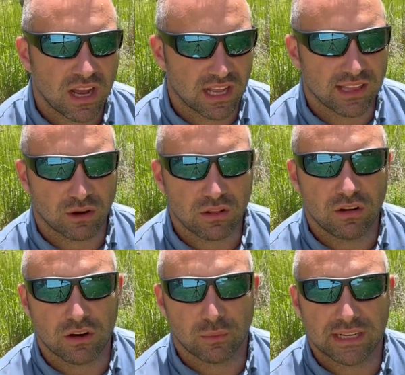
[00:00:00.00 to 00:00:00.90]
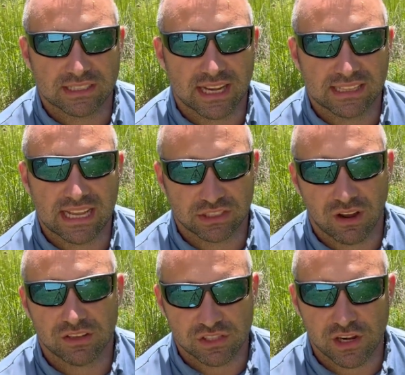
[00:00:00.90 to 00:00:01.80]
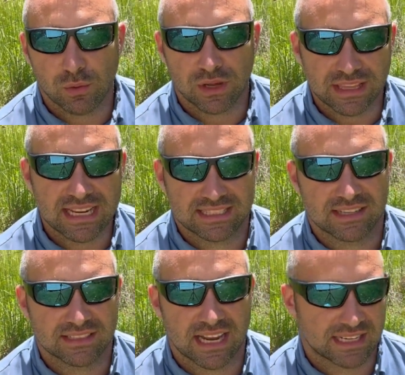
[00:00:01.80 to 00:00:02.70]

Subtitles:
longer when it's like that. So I'll show you what that sounds like